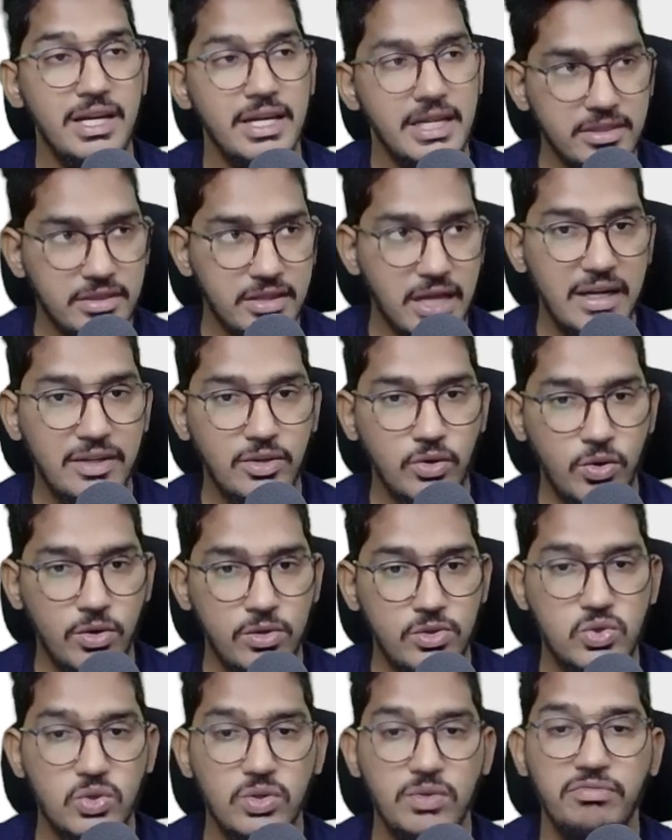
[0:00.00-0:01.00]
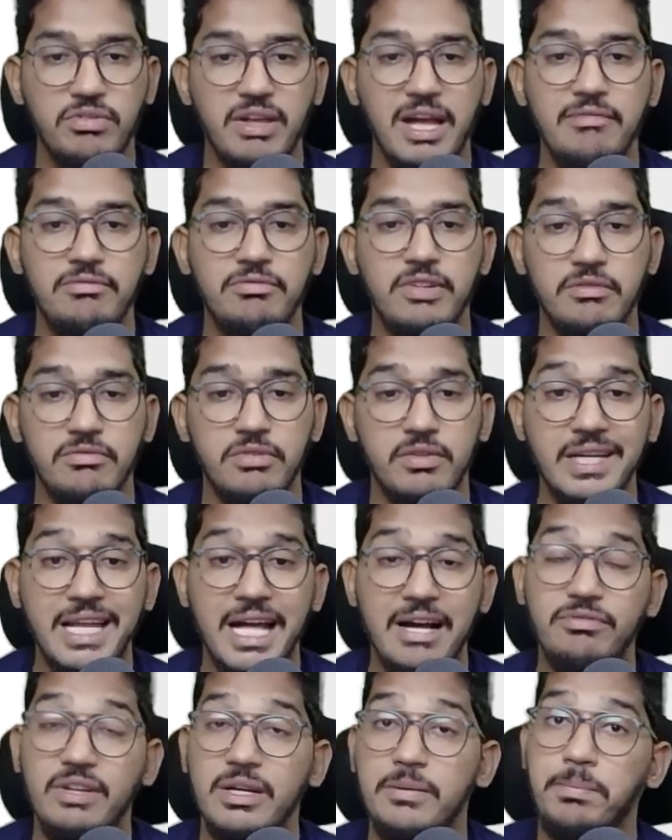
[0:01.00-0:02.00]
In that also we will
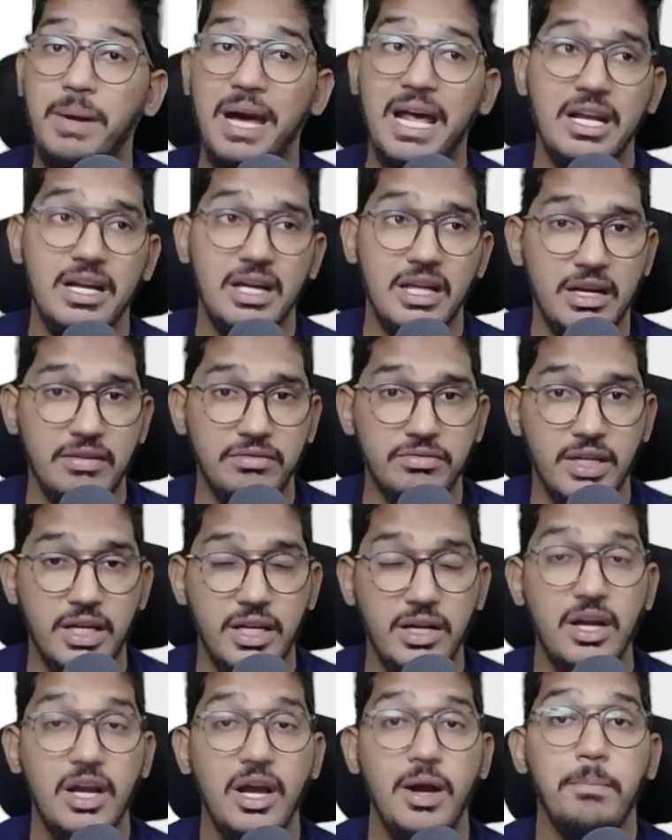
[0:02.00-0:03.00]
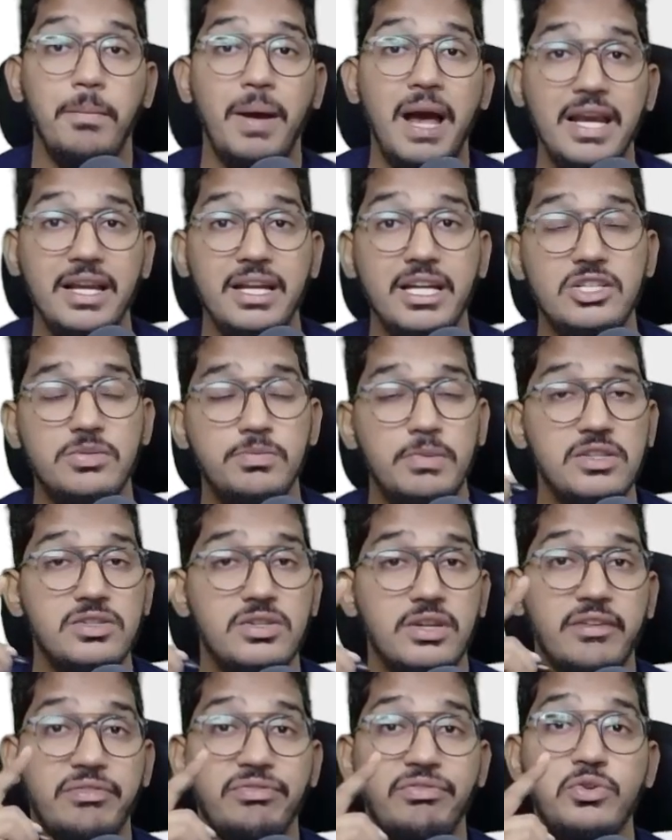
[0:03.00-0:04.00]
have one paragraph there, management's
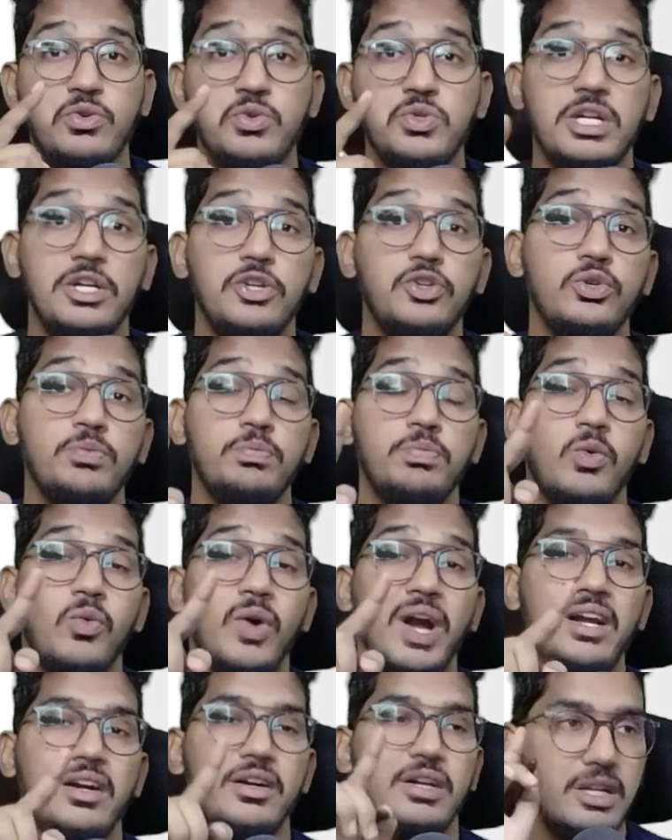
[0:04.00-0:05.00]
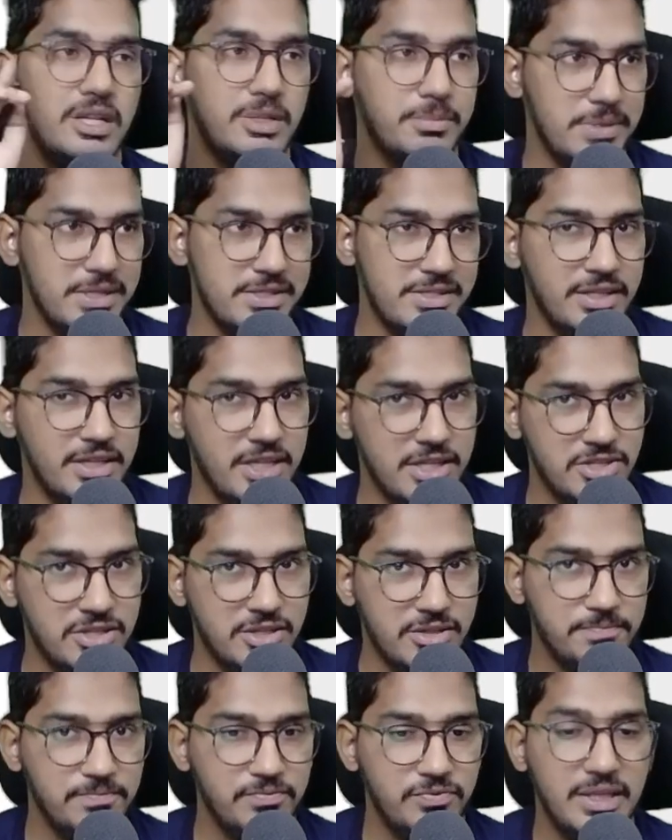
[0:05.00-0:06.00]
refusal to provide written
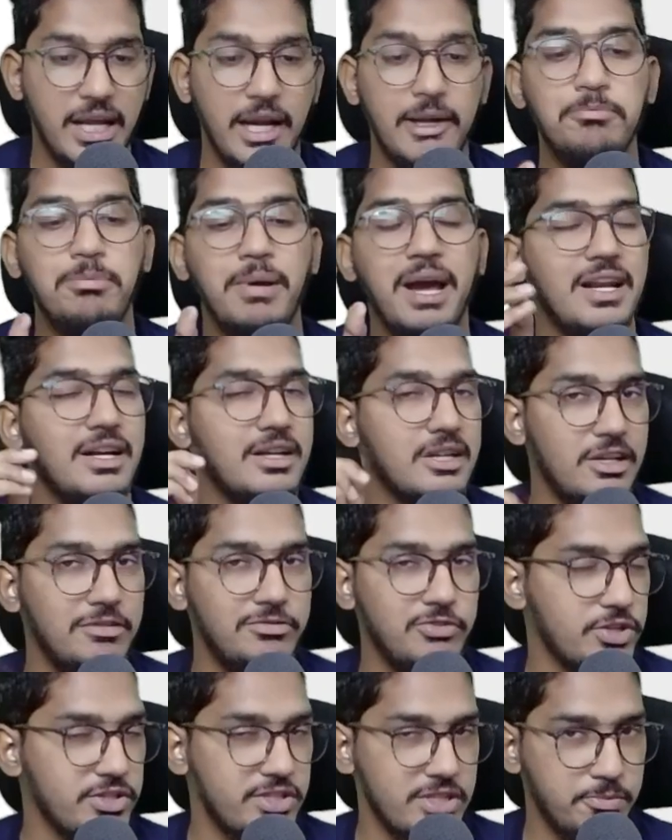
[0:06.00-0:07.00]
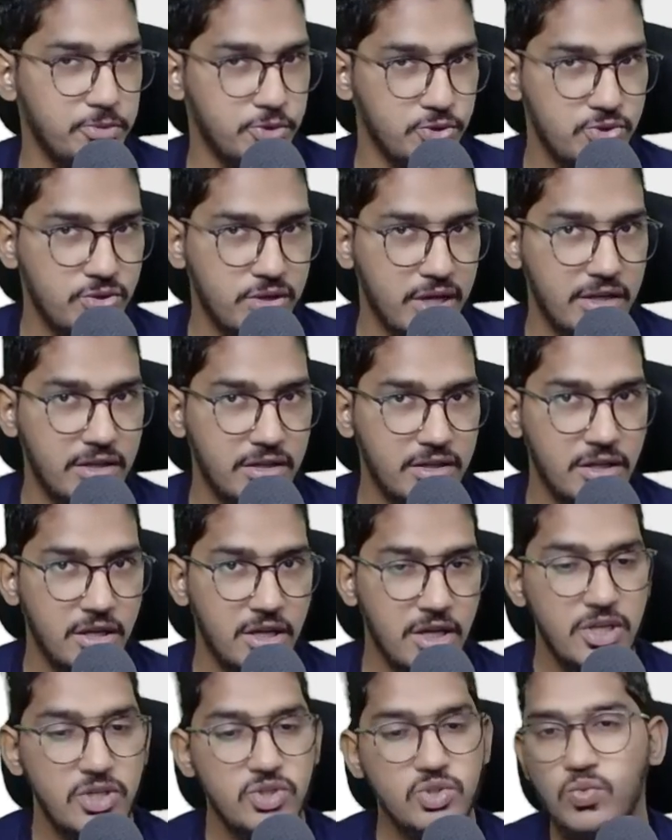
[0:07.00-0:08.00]
representation. That paragraph you are supposed to write.
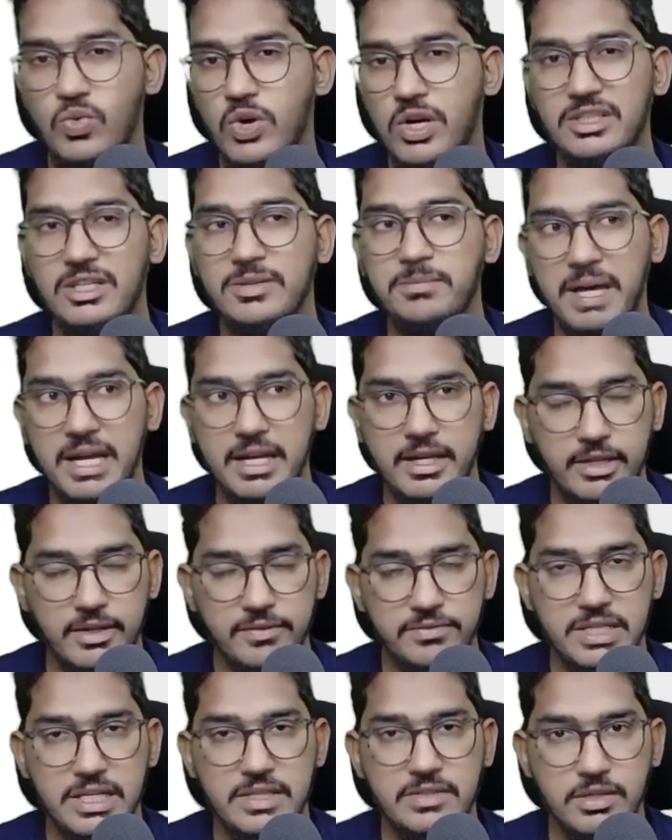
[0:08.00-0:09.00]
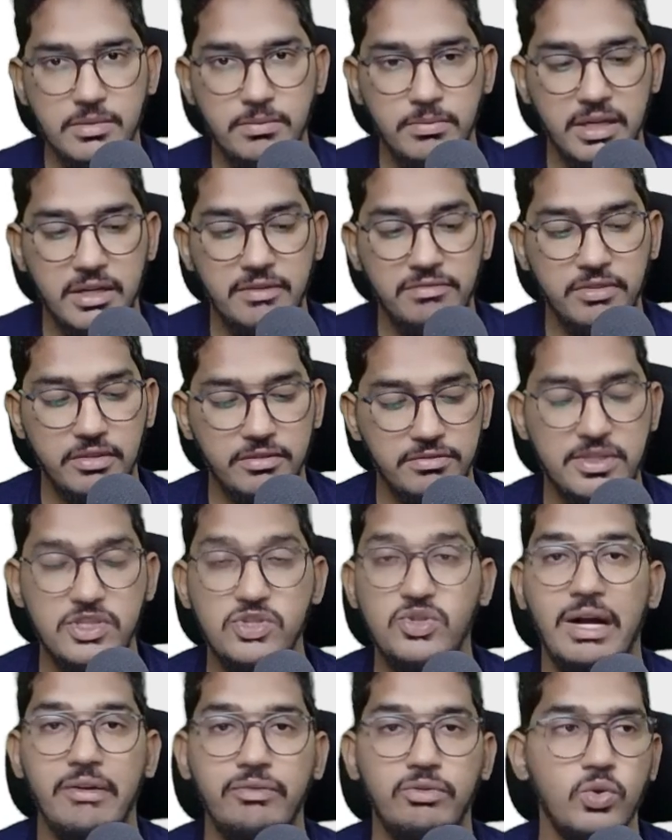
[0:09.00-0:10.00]
So what that paragraph says in brief, first
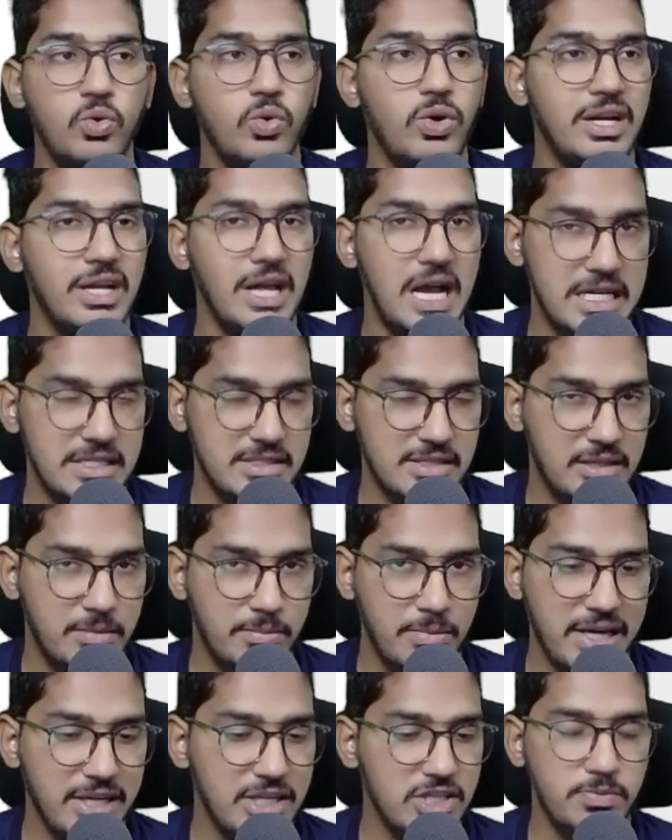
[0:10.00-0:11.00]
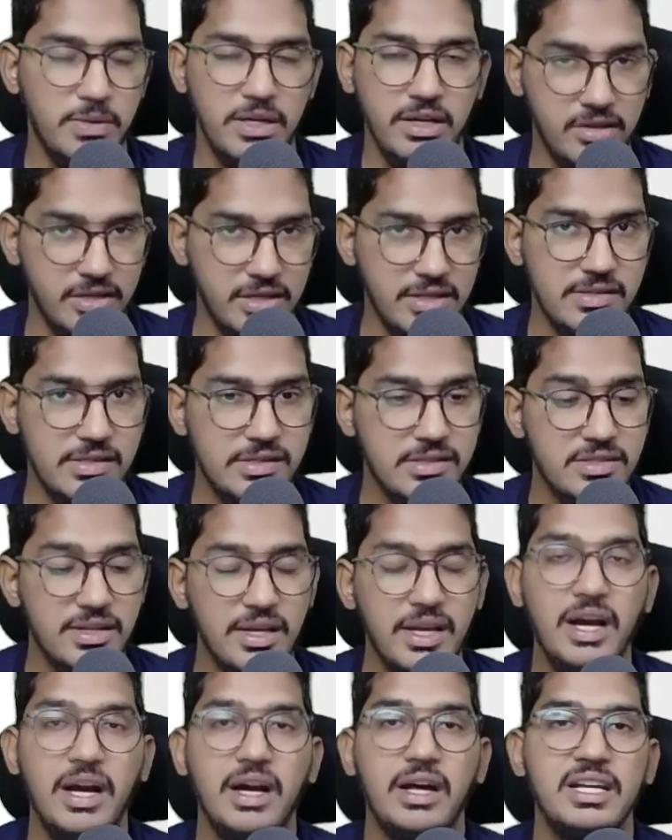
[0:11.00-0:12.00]
you have to go and ask the management reasons,
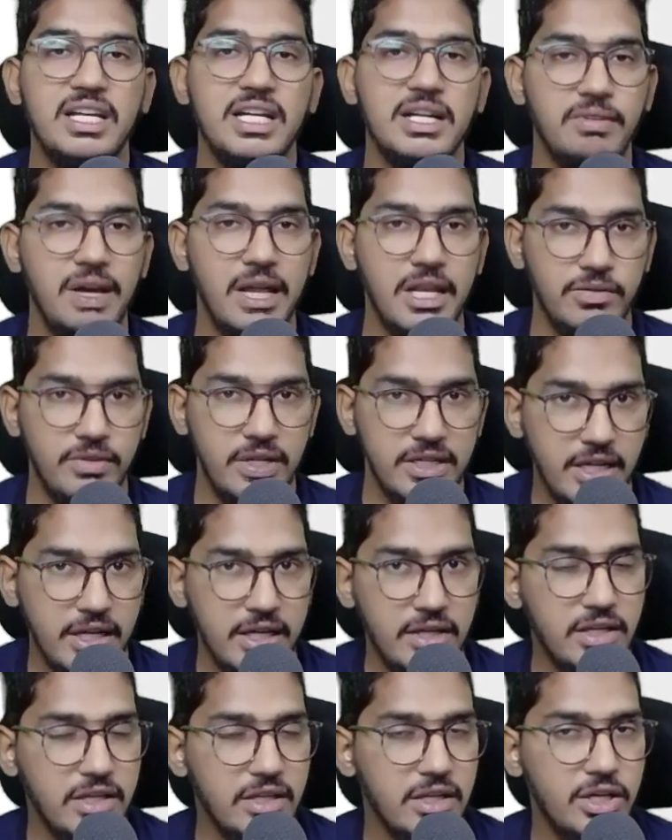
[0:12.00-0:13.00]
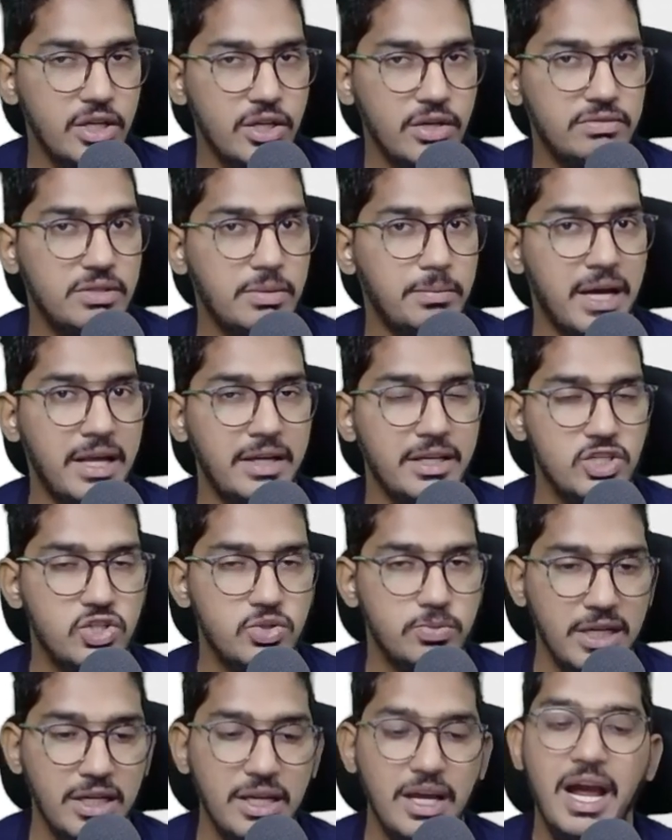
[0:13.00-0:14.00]
reevaluate the integrity of the
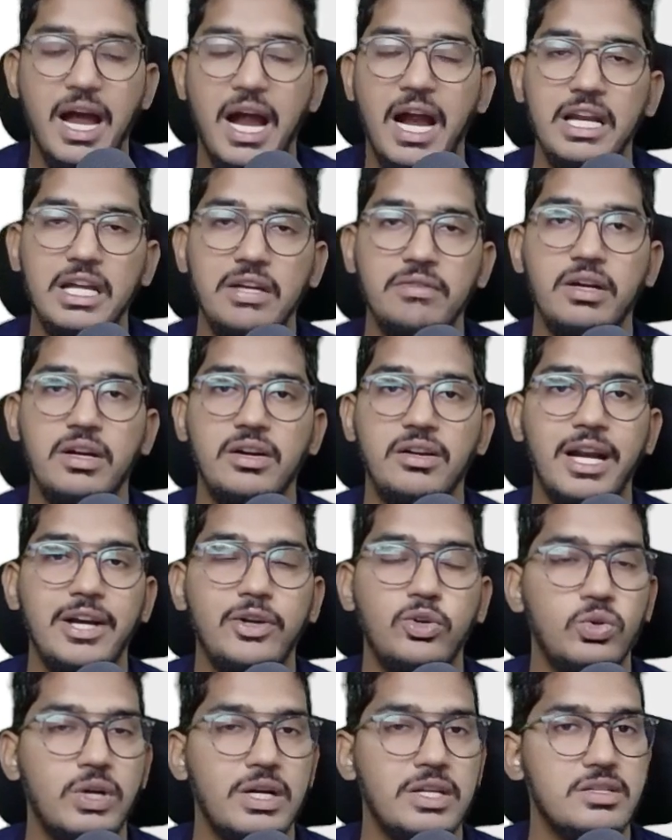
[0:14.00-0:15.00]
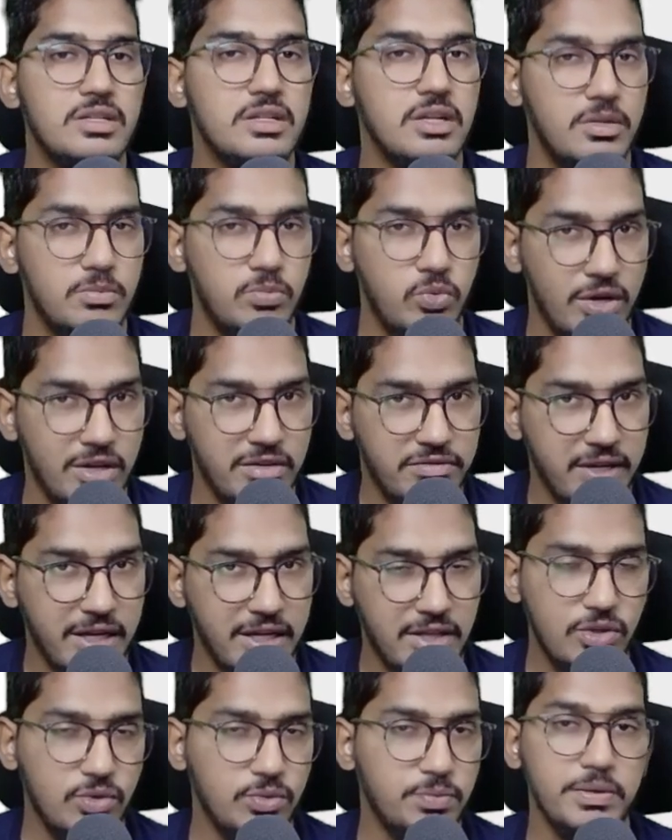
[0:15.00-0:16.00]
management, and even try to consider
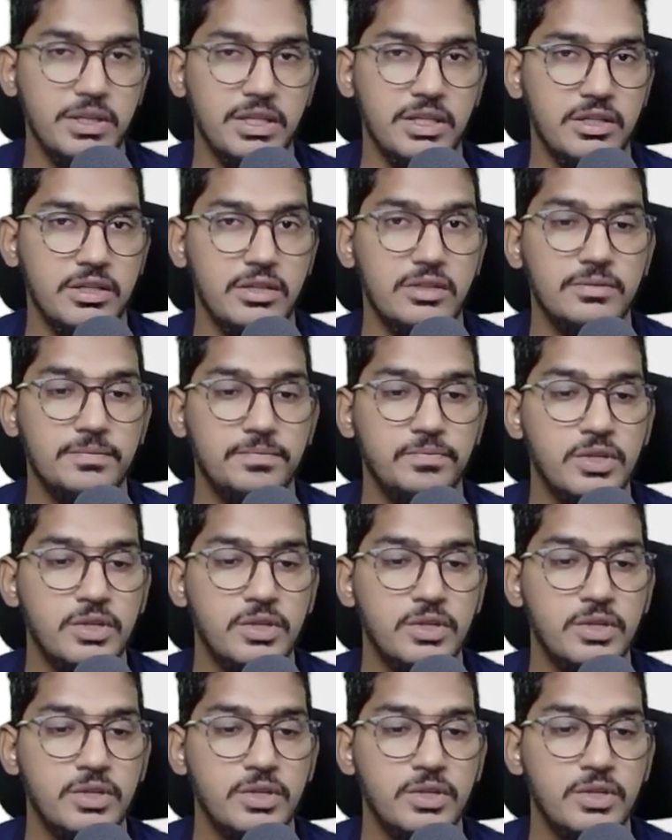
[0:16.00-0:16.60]
modifying the opinion.